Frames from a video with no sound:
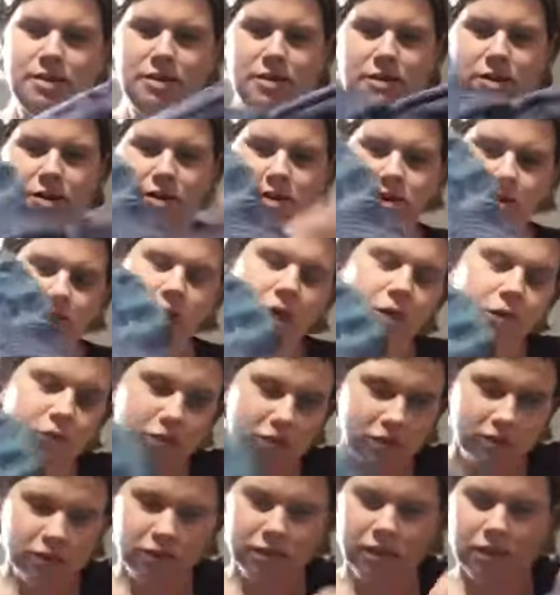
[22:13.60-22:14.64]
I'm going to do the whole
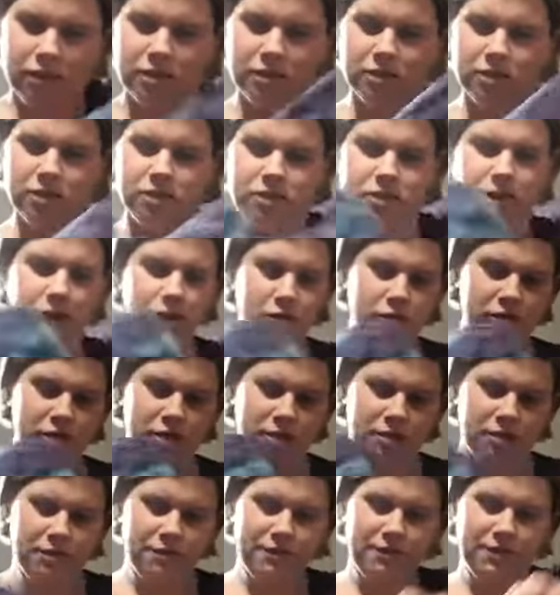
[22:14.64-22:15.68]
donut. I'm going to do the whole
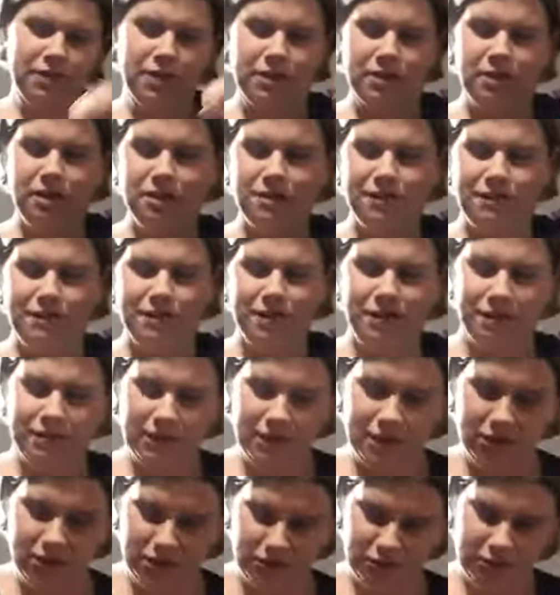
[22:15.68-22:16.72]
donut for you, and hopefully I'll get
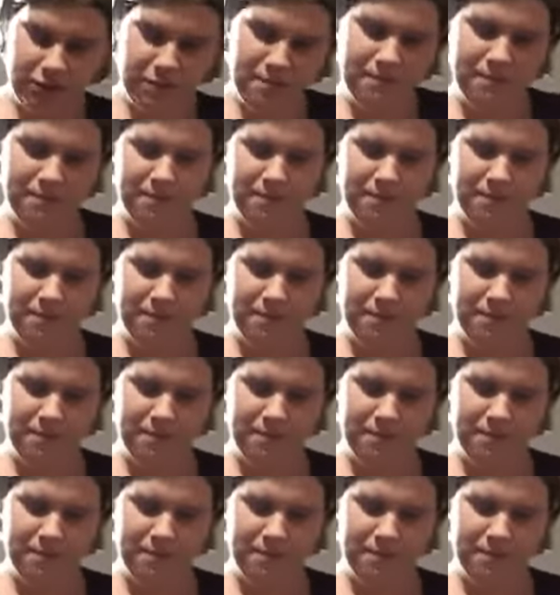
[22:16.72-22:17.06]
a good one.